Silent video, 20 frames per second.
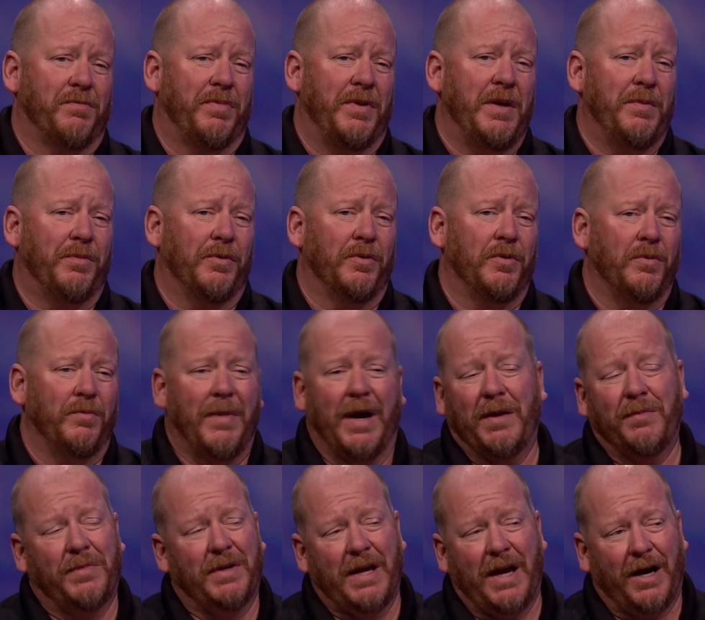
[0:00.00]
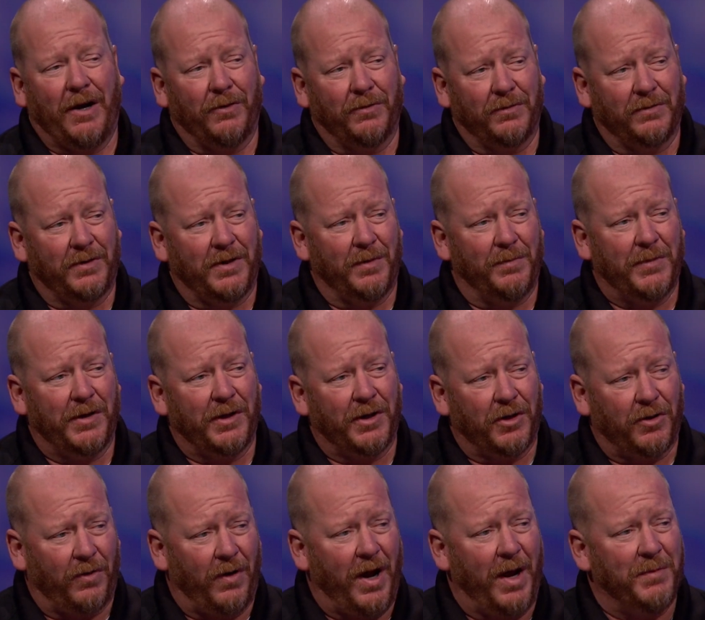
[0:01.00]
people who might be out committing
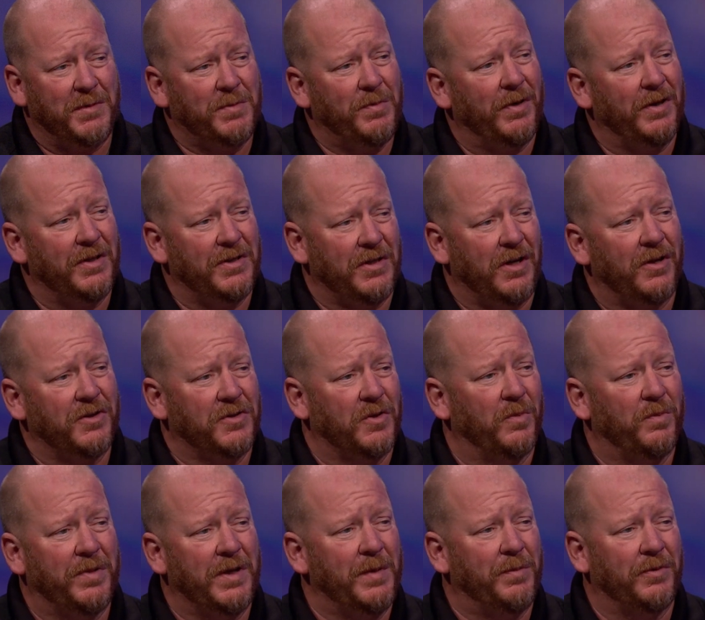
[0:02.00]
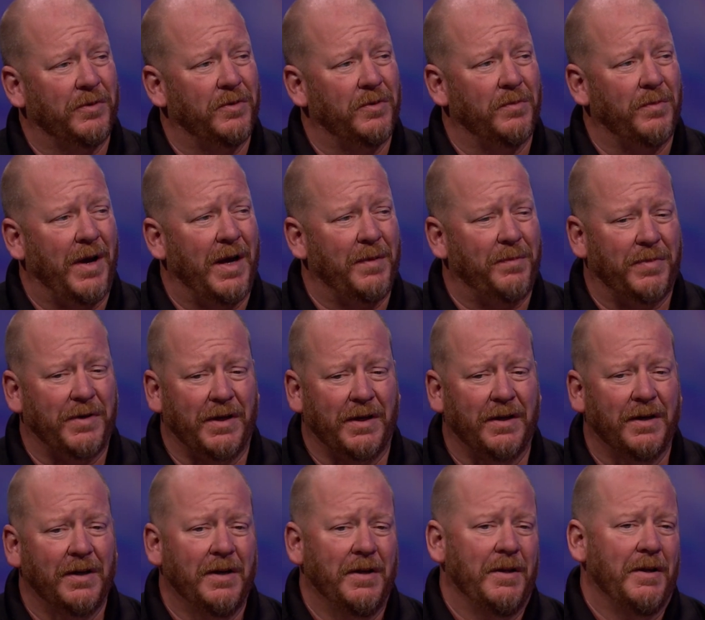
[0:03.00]
crimes, but it's also people who might
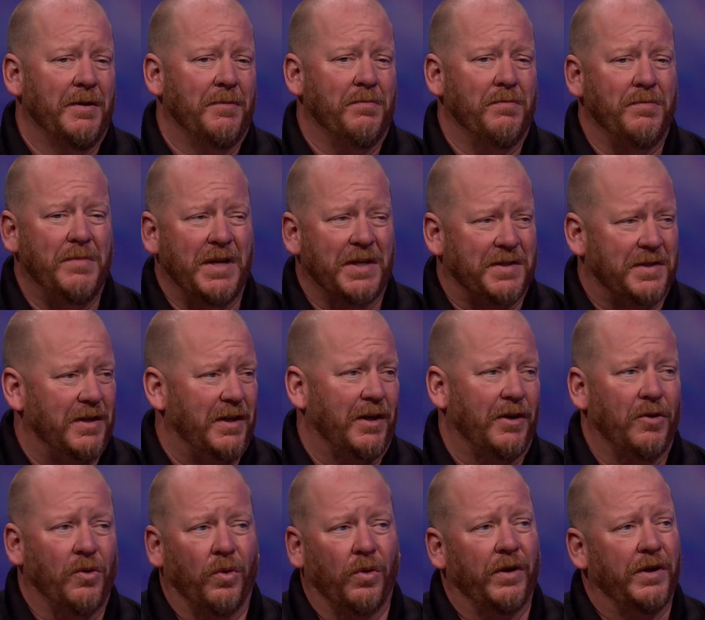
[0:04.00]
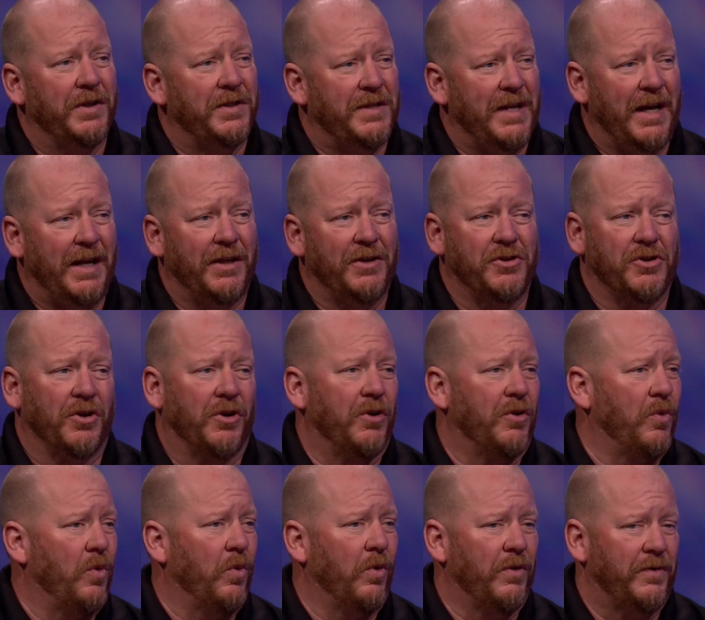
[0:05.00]
be missing or endangered
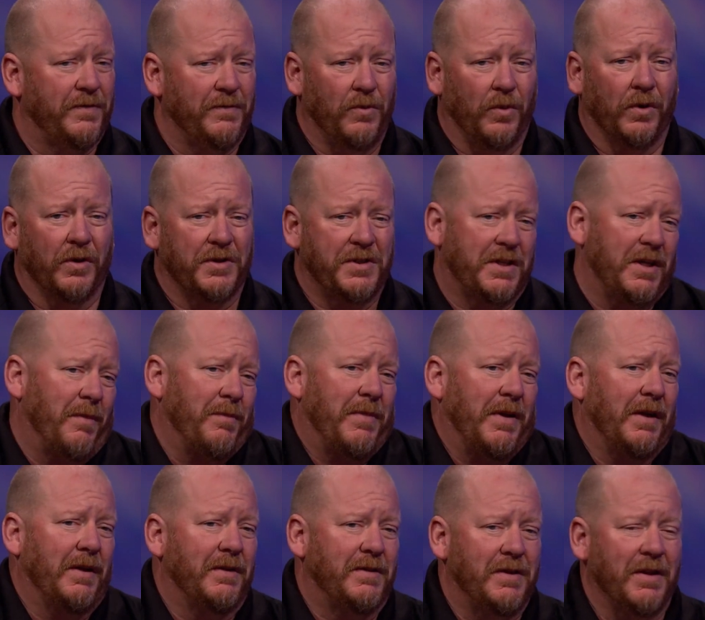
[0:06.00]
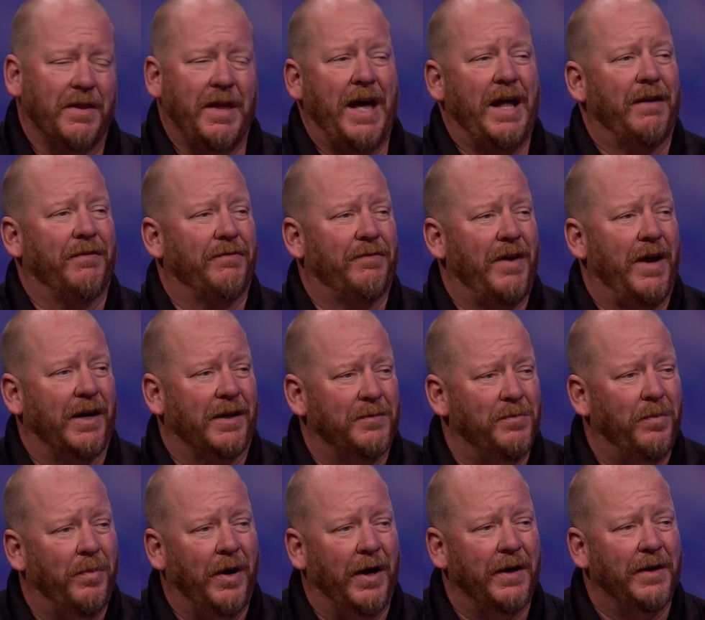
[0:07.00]
or something to that effect.
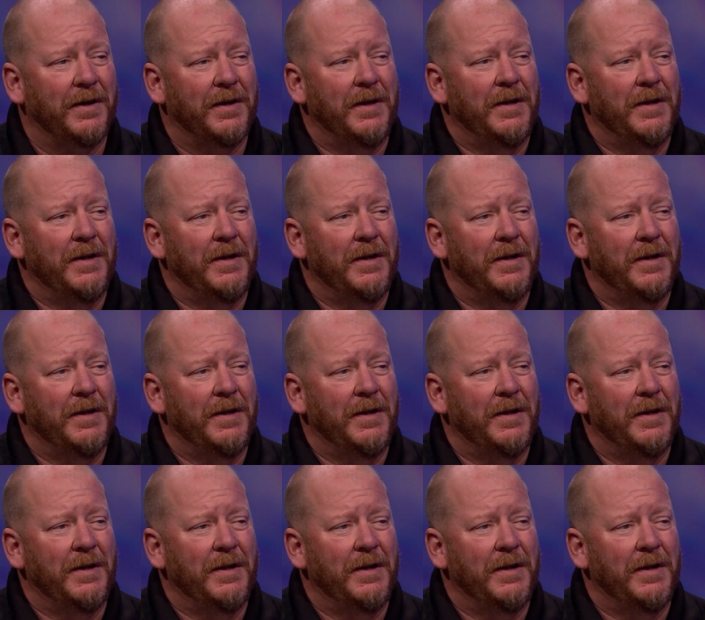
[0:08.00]
But